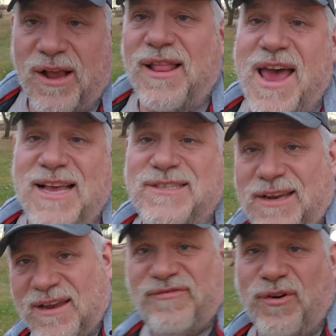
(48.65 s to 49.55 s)

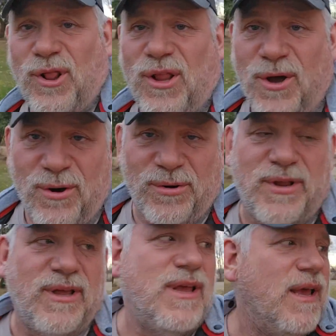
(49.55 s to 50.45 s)
Classic, full
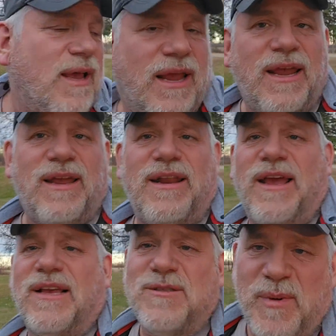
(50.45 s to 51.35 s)
load. It
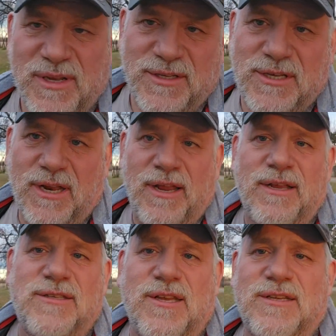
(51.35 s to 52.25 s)
has been
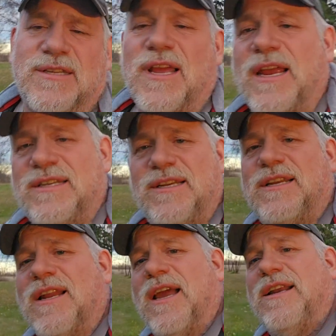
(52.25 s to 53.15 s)
sitting since
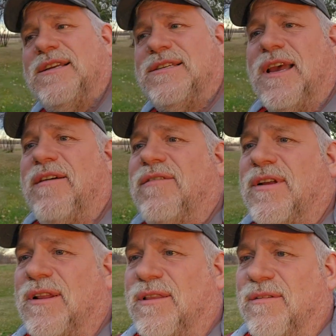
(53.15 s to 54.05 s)

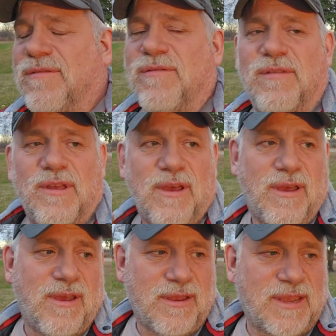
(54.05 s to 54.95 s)
1997.
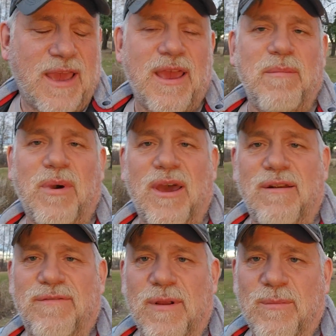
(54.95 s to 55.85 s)
The guy I bought
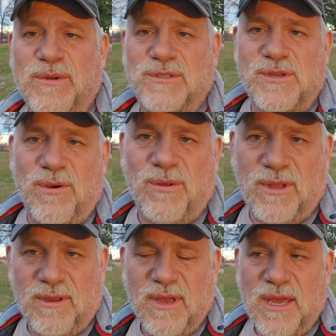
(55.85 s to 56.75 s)
it from was
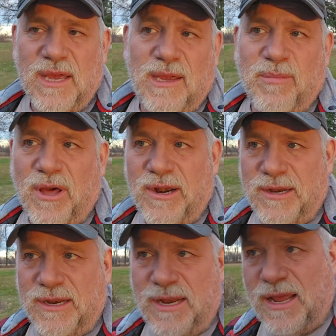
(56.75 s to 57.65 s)
he bought
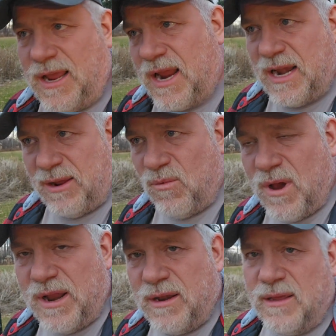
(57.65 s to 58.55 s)
it in
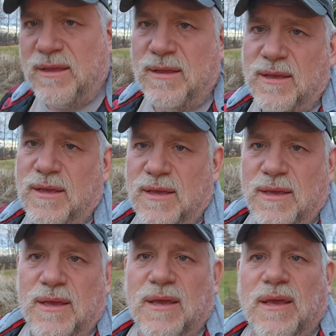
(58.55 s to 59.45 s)
81
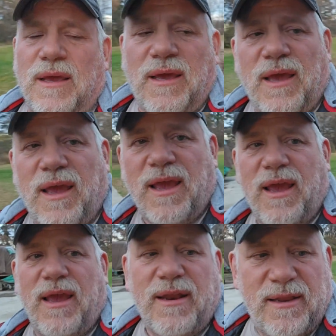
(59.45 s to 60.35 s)

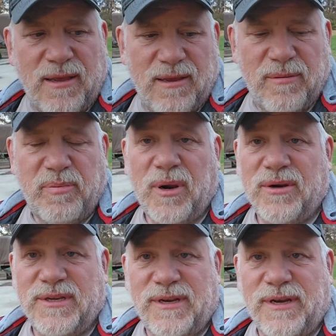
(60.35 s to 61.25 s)
and
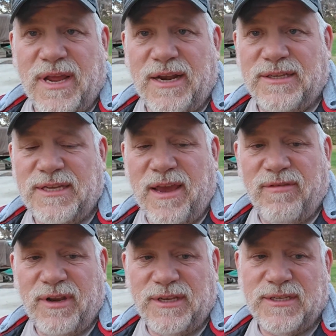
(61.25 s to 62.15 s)
parked it in
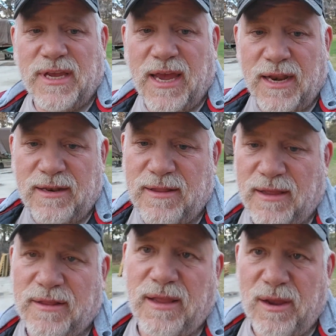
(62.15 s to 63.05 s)
97. He said
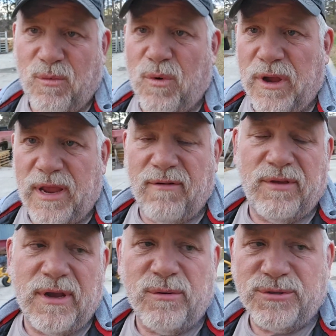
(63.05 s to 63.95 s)
that
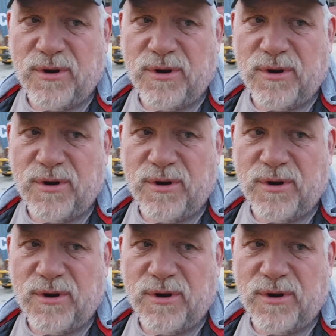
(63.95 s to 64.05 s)
everything was